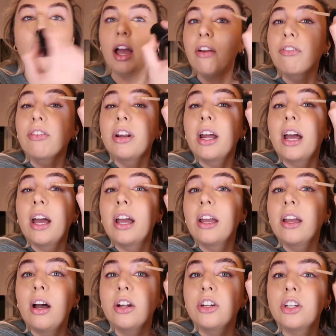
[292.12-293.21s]
every day.
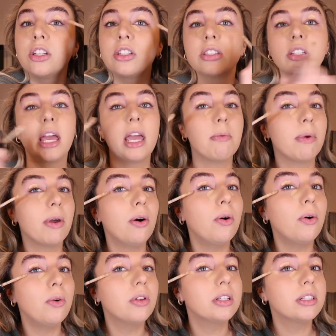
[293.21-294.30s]
I just keep it
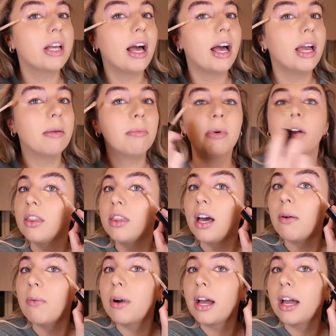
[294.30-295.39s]
all the same.
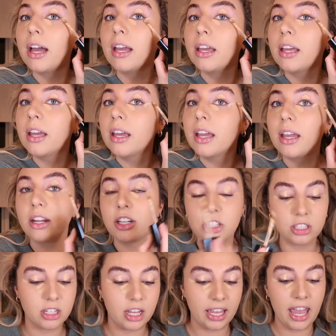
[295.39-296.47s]
That way it
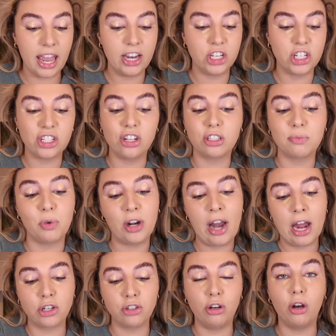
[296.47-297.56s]
just, again, just looks more
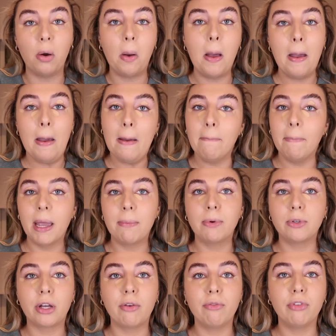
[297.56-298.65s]
natural. People
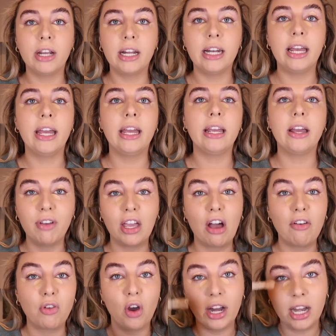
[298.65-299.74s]
don't really think
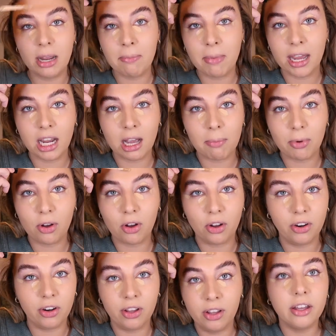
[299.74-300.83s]
I've got any makeup
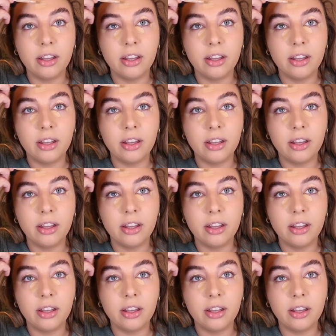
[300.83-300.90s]
on.